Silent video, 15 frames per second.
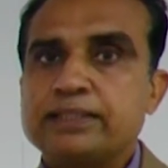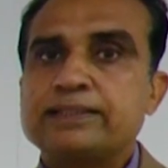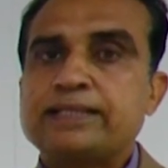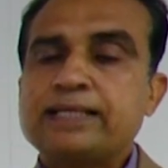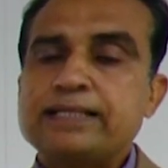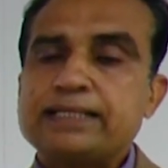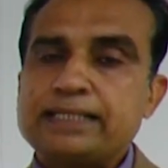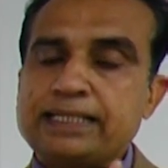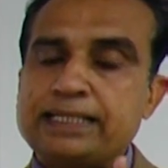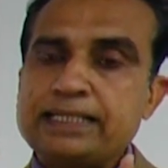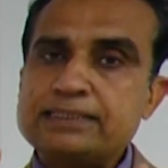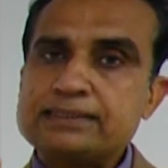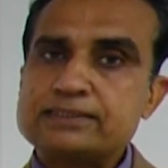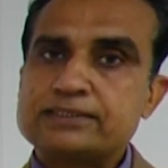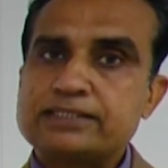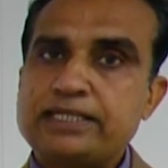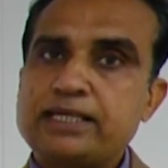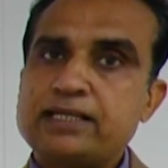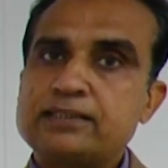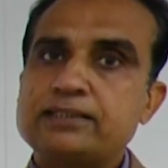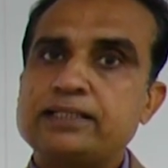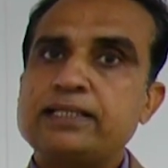Then each
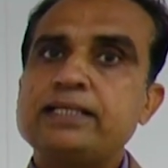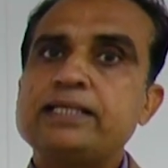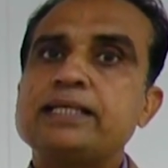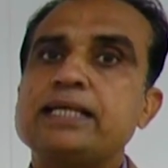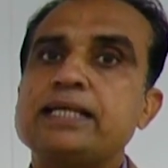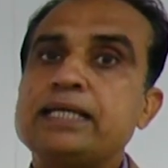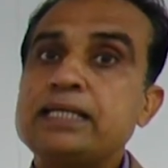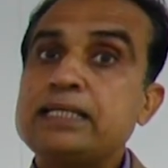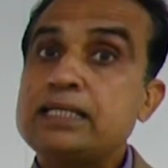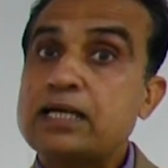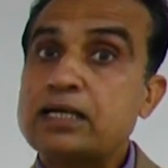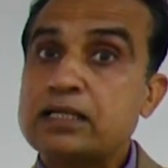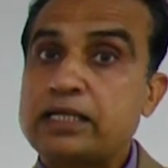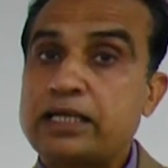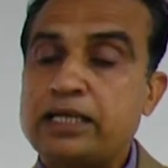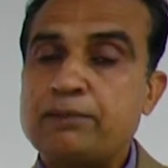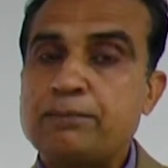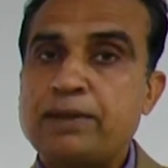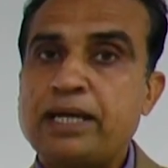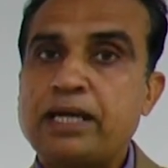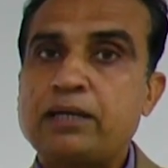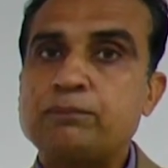square grid in a K
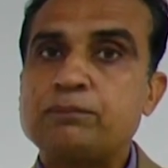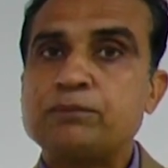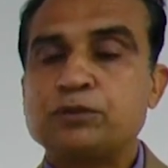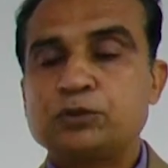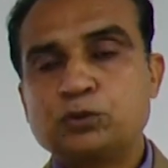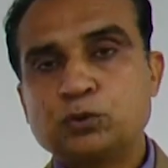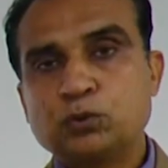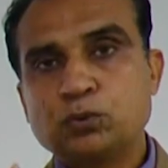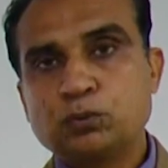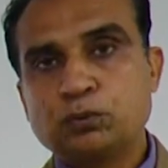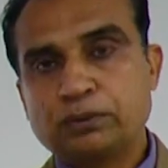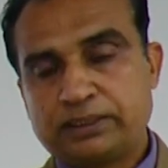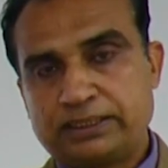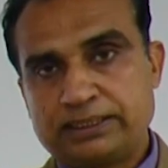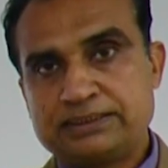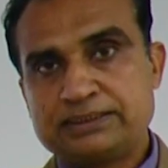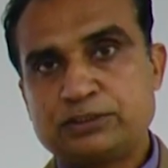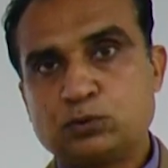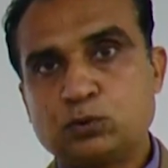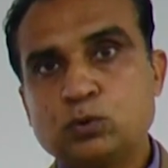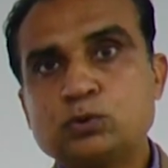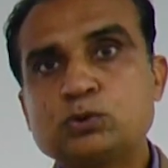map
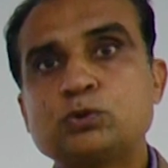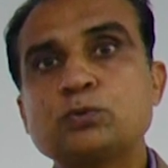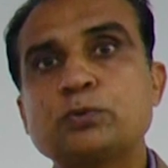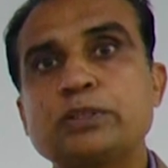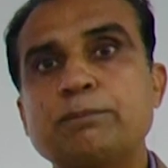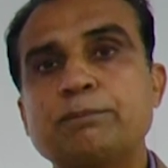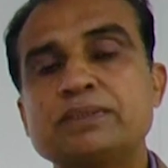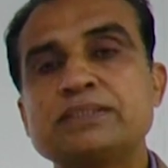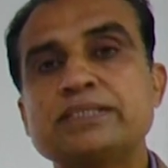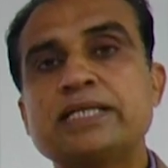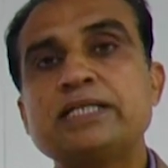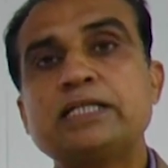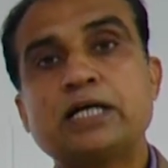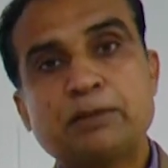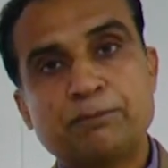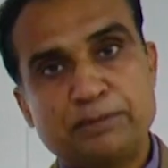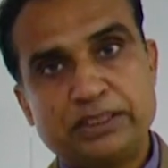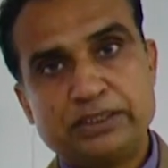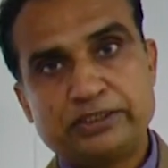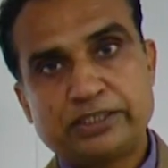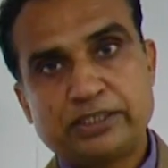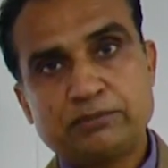is used to represent a
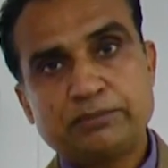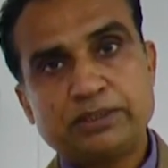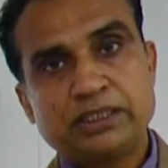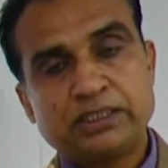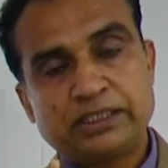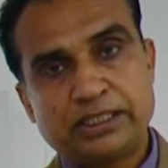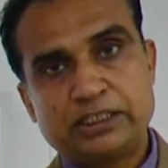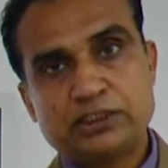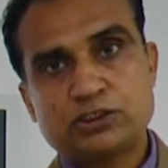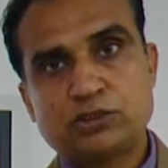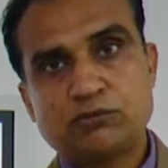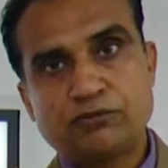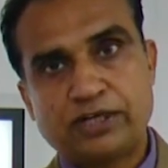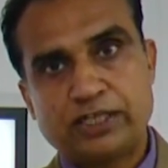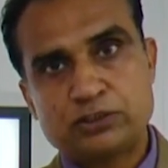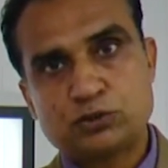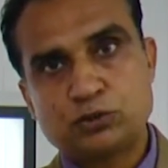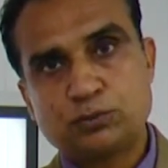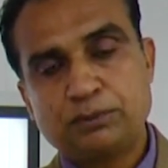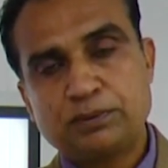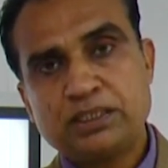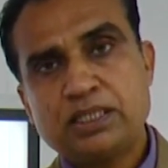main term in case of
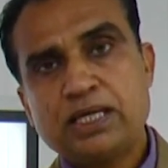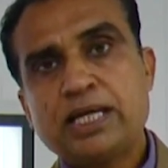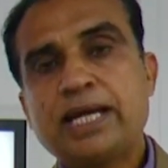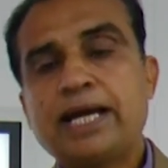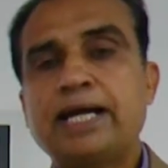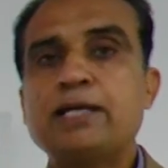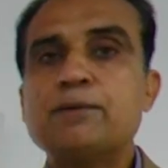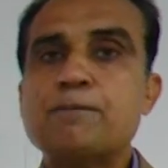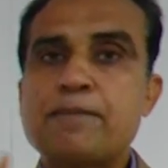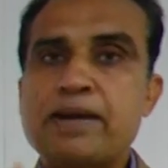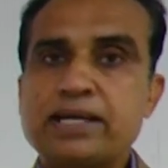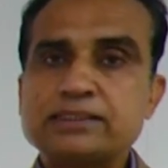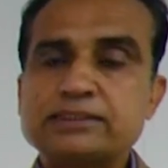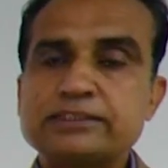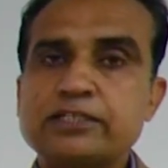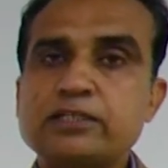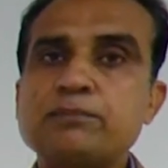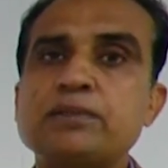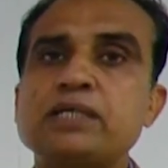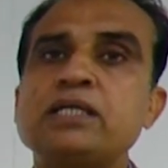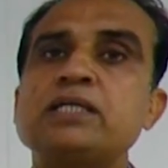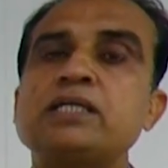SOP and max
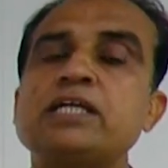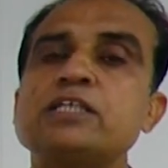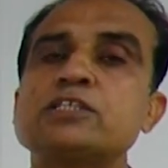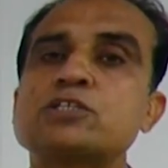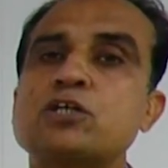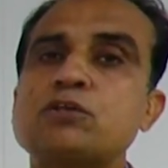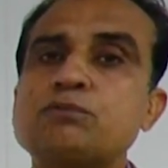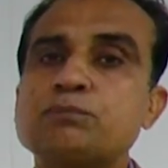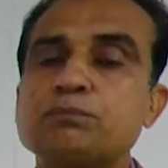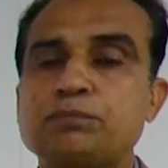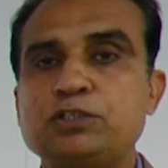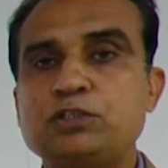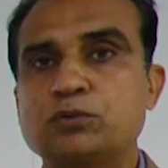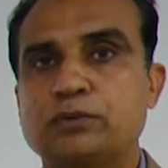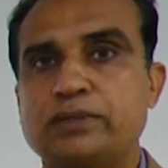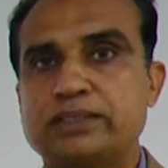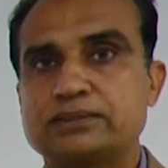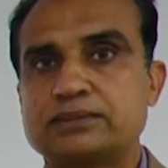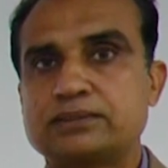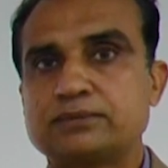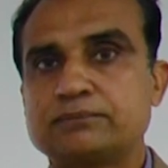term in case of POS.